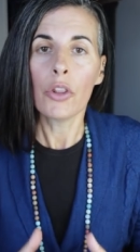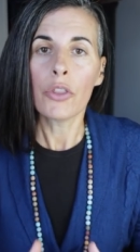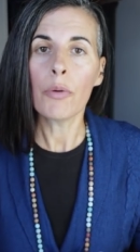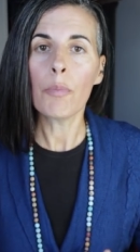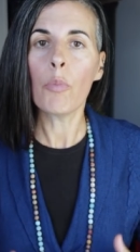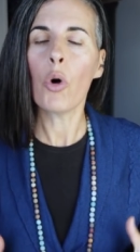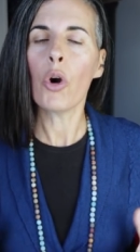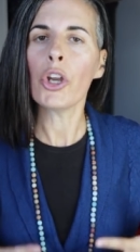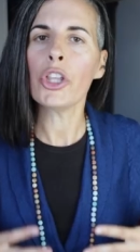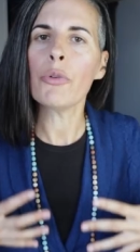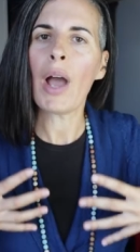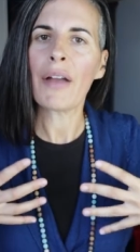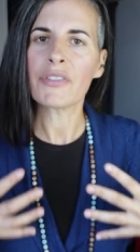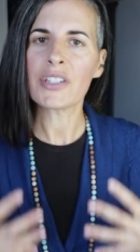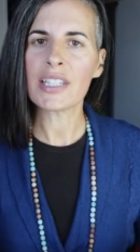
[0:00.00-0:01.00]
the more
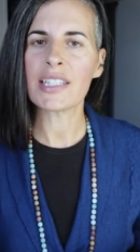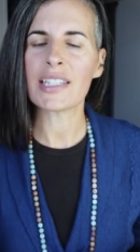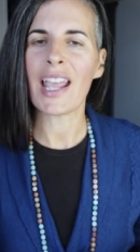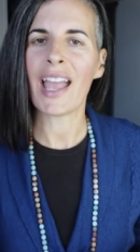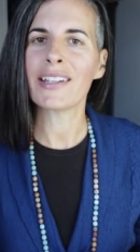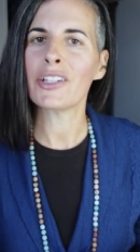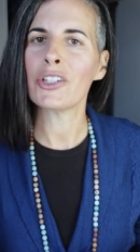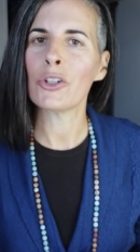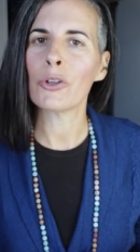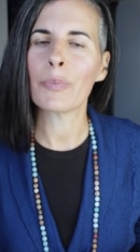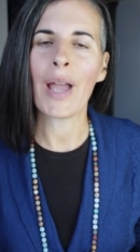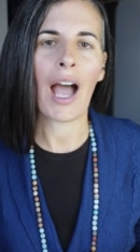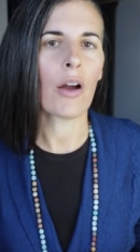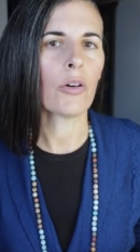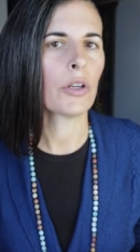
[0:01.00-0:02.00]
you have to stand in your
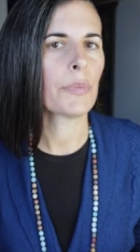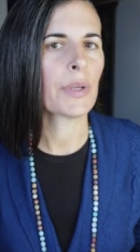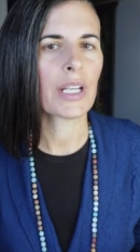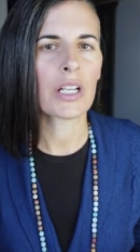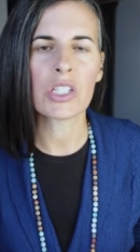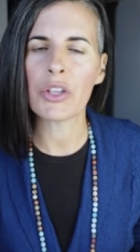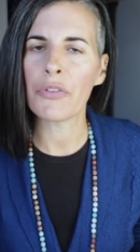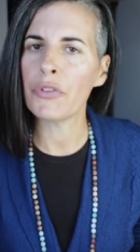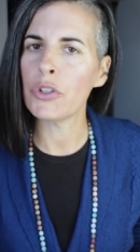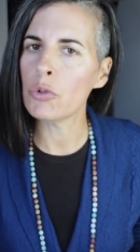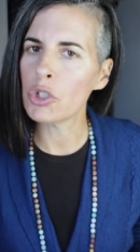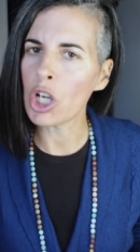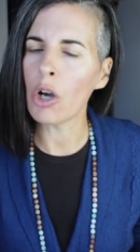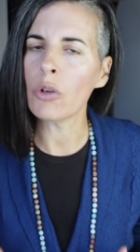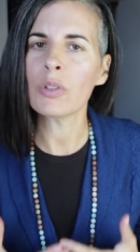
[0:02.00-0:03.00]
power because if
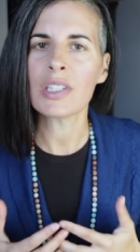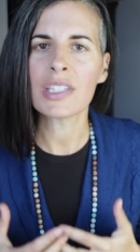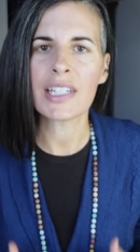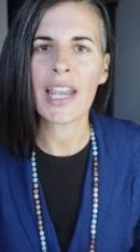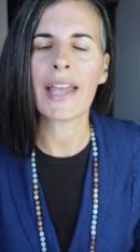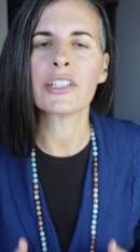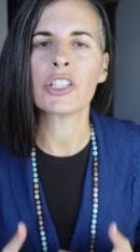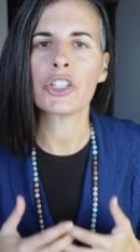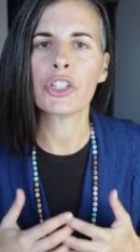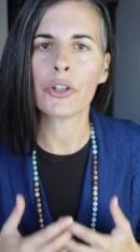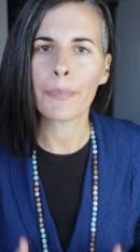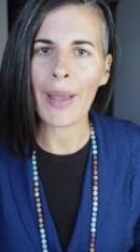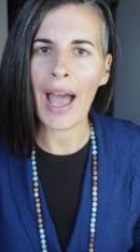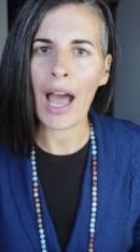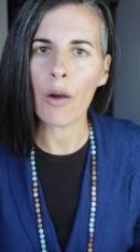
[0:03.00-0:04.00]
you don't stand in
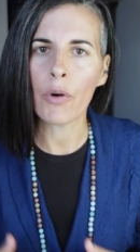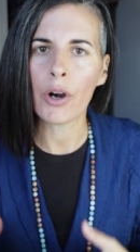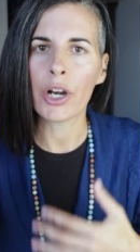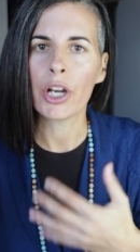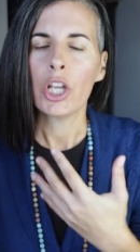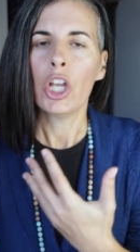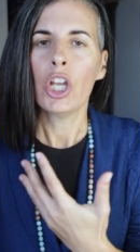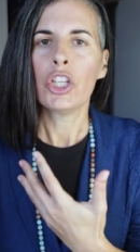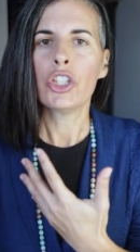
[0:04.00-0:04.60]
your power,